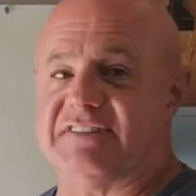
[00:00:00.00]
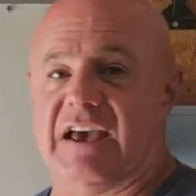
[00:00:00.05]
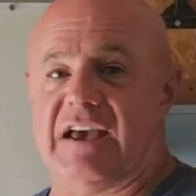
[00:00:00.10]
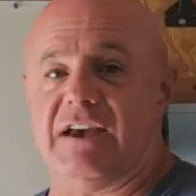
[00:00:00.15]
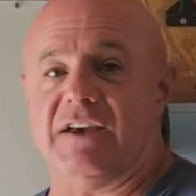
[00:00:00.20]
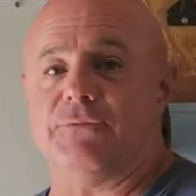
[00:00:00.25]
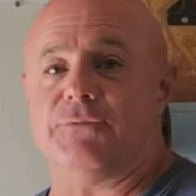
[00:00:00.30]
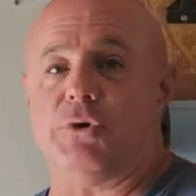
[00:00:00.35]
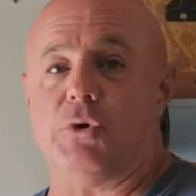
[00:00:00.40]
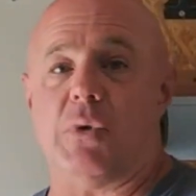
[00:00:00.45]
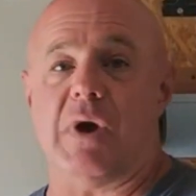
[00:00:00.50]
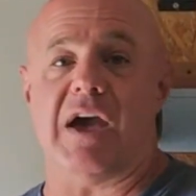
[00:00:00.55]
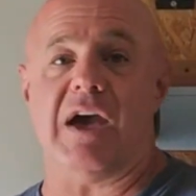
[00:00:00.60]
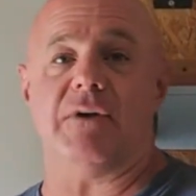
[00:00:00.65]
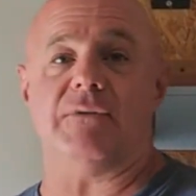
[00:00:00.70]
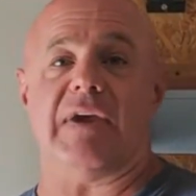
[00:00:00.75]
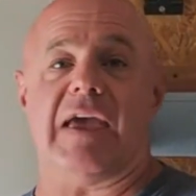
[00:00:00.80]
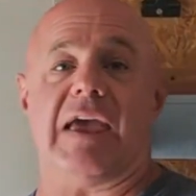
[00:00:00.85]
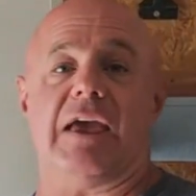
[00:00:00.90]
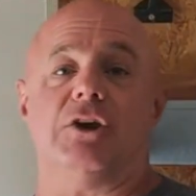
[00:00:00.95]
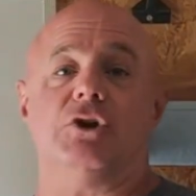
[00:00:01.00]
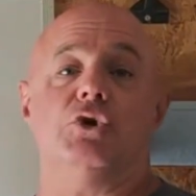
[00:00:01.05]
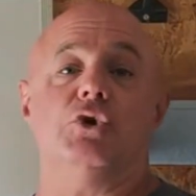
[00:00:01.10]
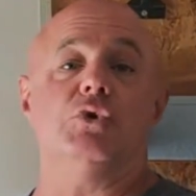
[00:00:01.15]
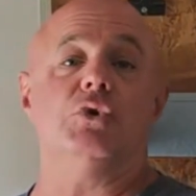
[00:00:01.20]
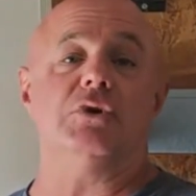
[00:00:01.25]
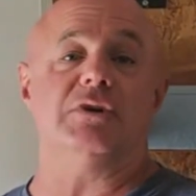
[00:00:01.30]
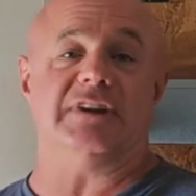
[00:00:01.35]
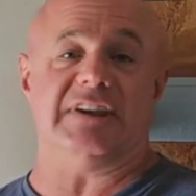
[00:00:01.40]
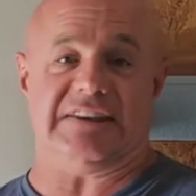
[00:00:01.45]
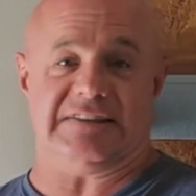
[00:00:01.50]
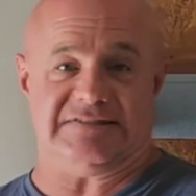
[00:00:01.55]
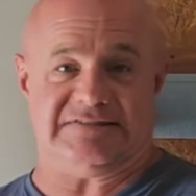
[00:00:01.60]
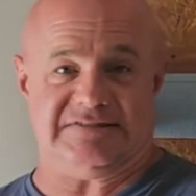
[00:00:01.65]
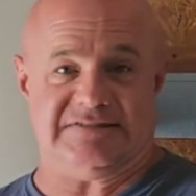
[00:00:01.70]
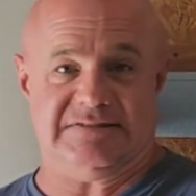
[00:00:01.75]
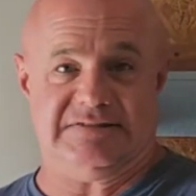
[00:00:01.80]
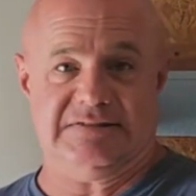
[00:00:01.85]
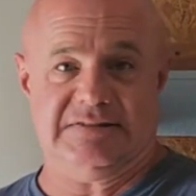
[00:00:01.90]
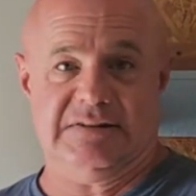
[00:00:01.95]
that if you have
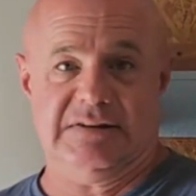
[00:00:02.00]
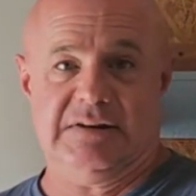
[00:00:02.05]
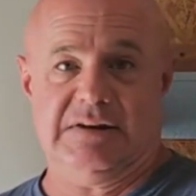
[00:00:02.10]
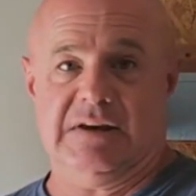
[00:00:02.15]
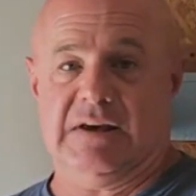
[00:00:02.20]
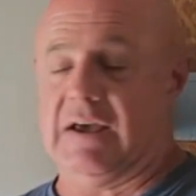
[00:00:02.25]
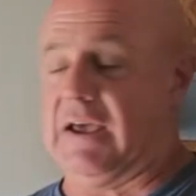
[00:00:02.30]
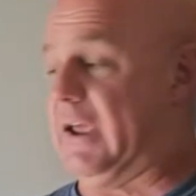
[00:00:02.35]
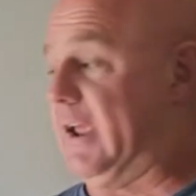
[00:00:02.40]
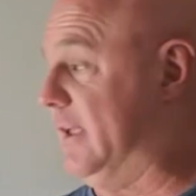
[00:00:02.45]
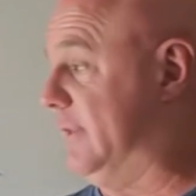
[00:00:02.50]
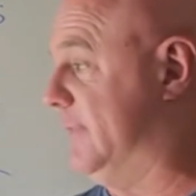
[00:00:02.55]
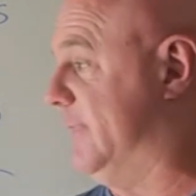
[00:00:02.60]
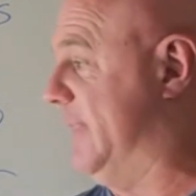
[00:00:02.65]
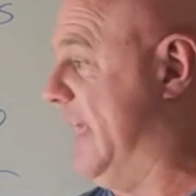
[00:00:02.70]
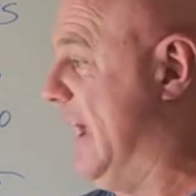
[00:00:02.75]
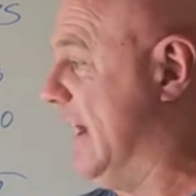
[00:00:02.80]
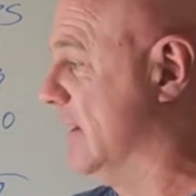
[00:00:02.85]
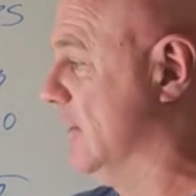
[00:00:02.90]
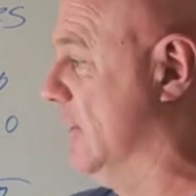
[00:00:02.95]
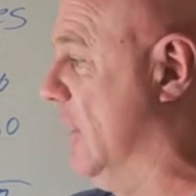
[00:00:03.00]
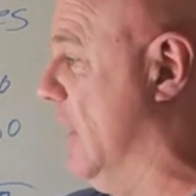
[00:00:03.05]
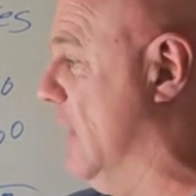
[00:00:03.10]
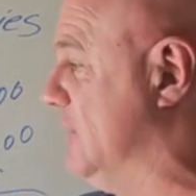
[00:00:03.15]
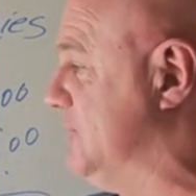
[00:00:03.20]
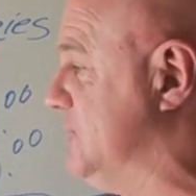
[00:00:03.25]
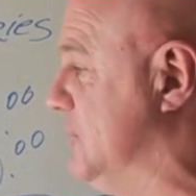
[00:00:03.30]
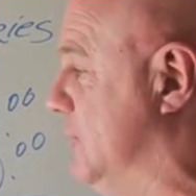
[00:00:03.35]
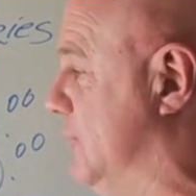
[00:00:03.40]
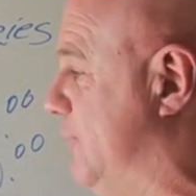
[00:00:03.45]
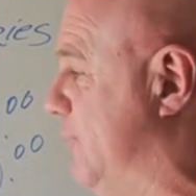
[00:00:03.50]
annuities, and that could also